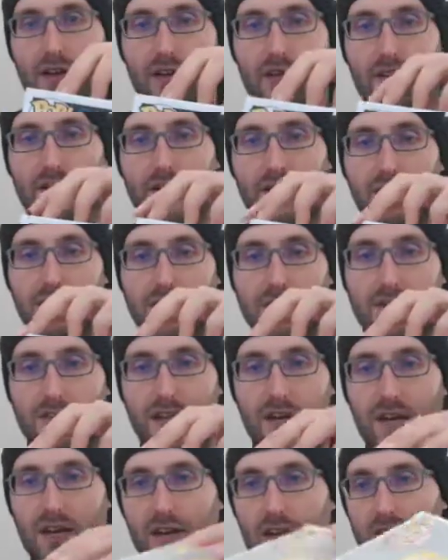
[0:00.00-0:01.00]
there's
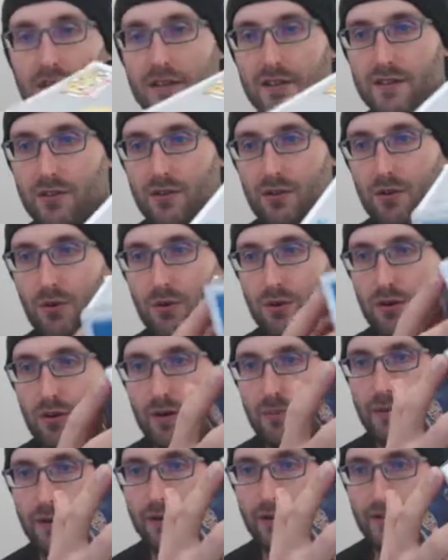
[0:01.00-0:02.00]
the corner
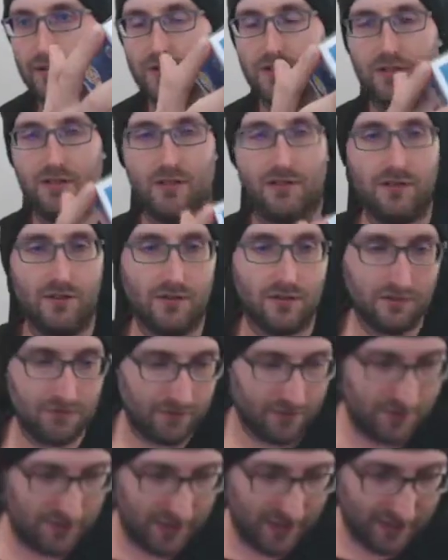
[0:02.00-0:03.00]
up here is a little
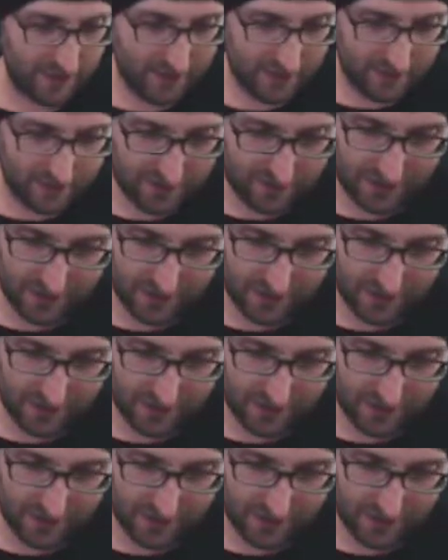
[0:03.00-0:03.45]
dented.